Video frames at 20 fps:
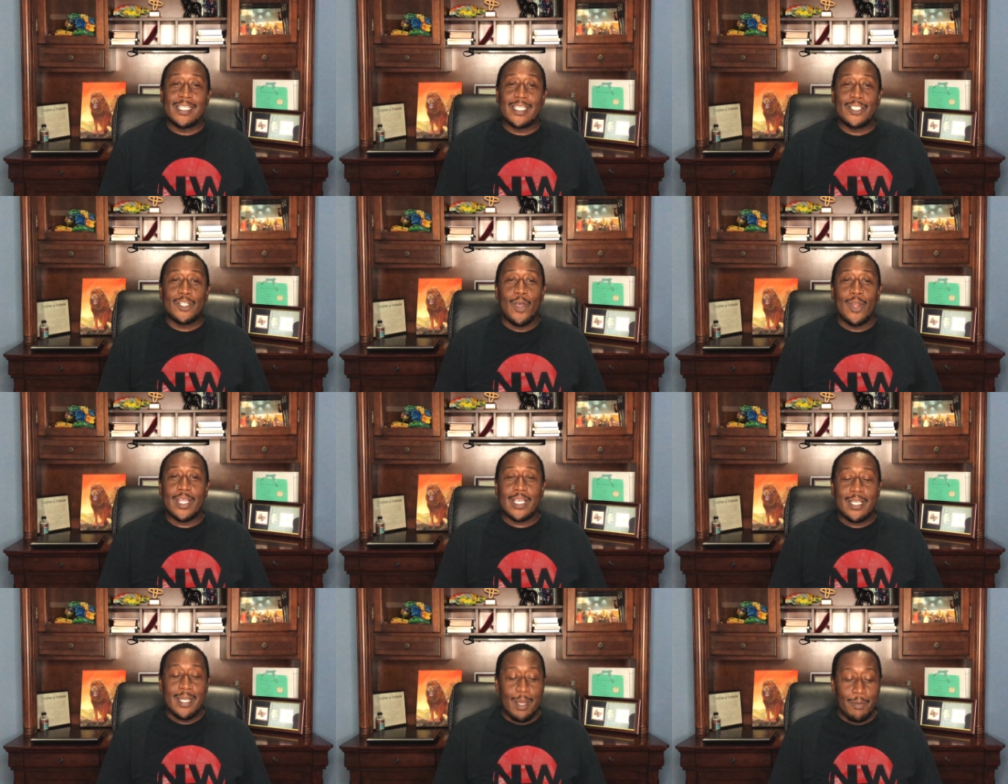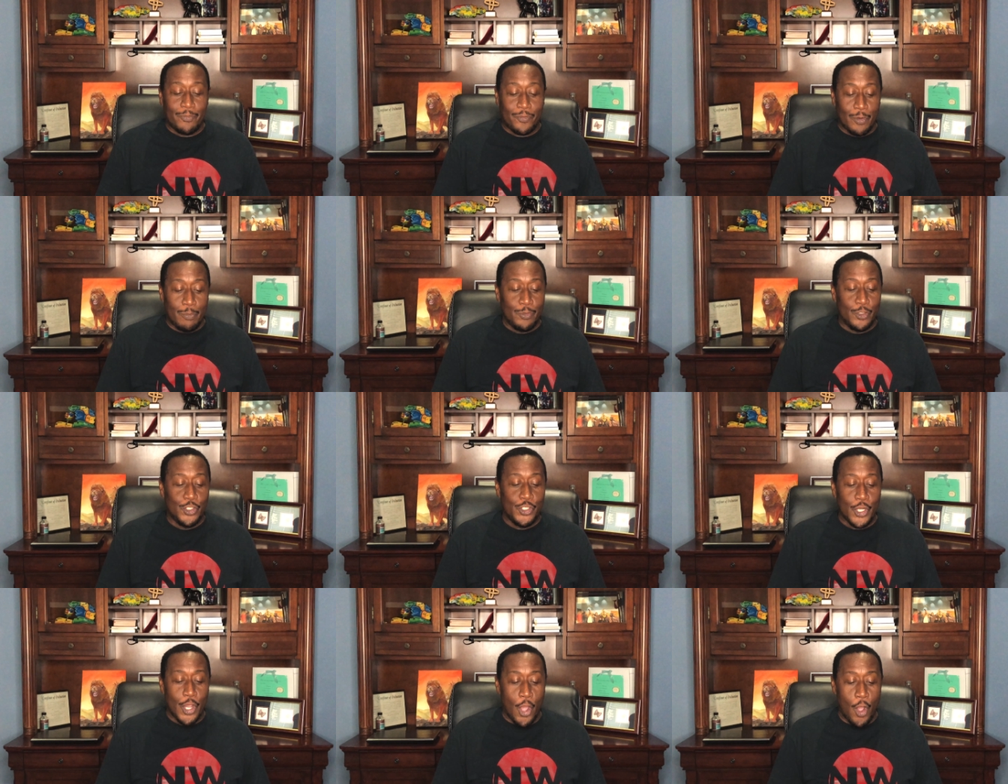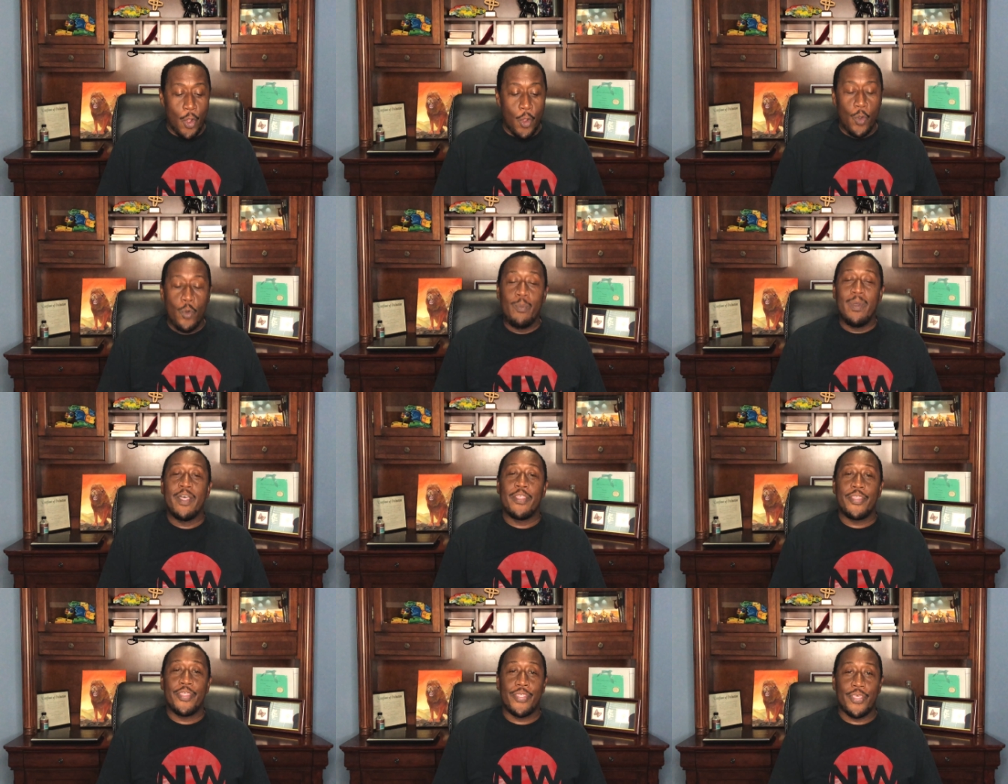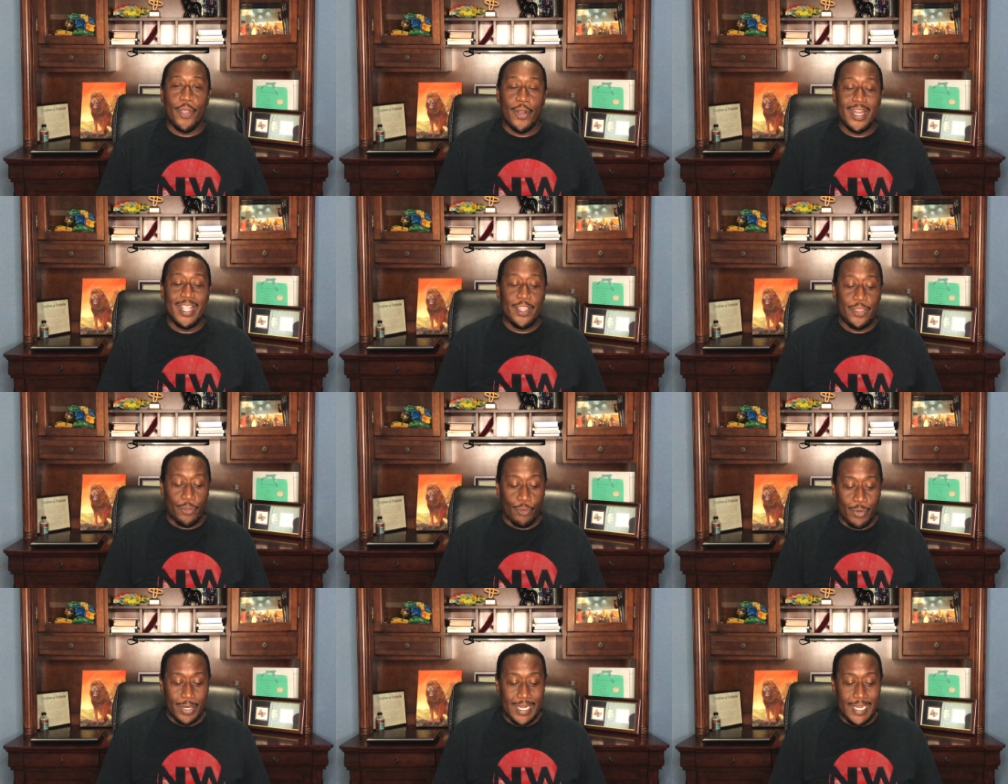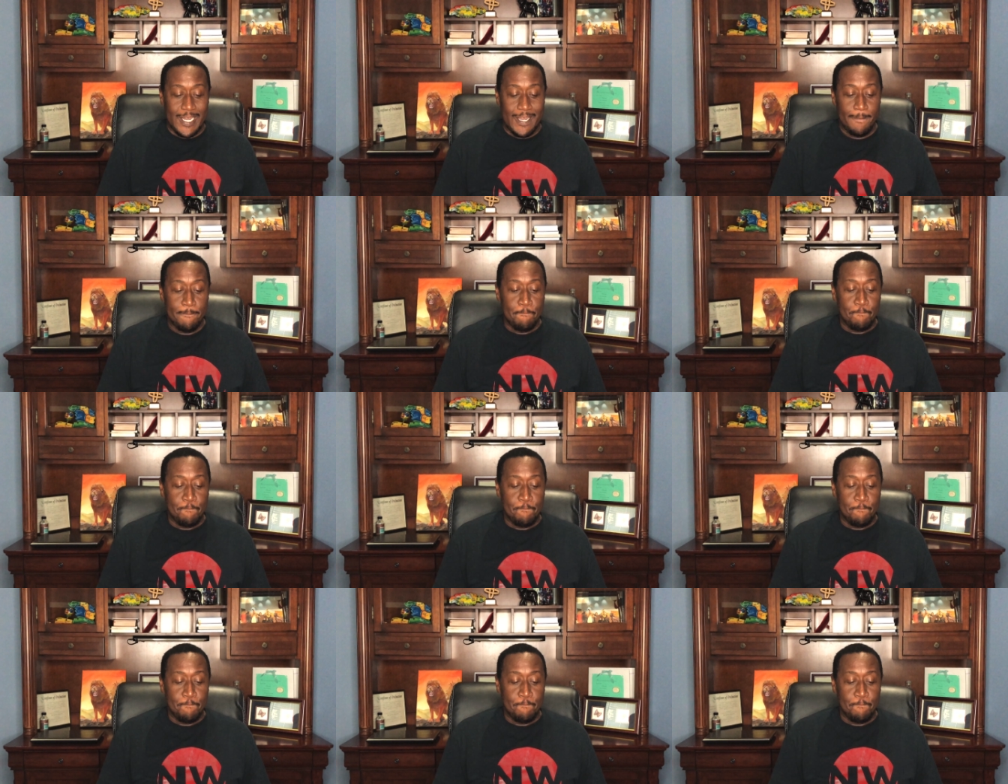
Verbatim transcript: is going to come from Job 33